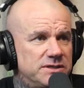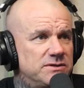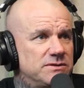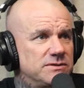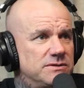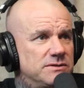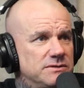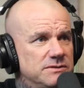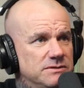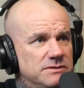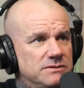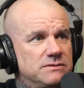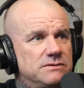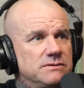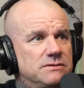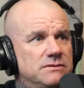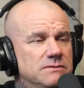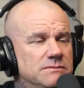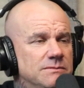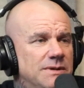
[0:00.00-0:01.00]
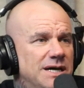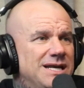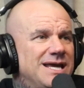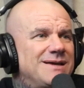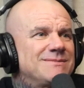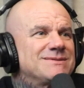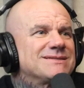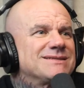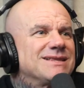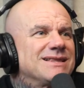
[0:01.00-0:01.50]
I feel like you got to get. You
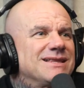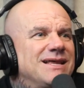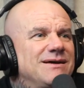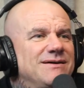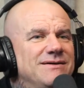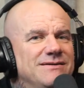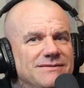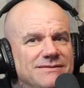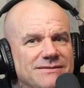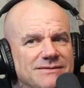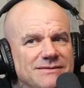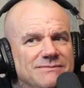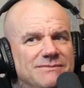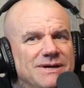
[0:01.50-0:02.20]
got to be part of it.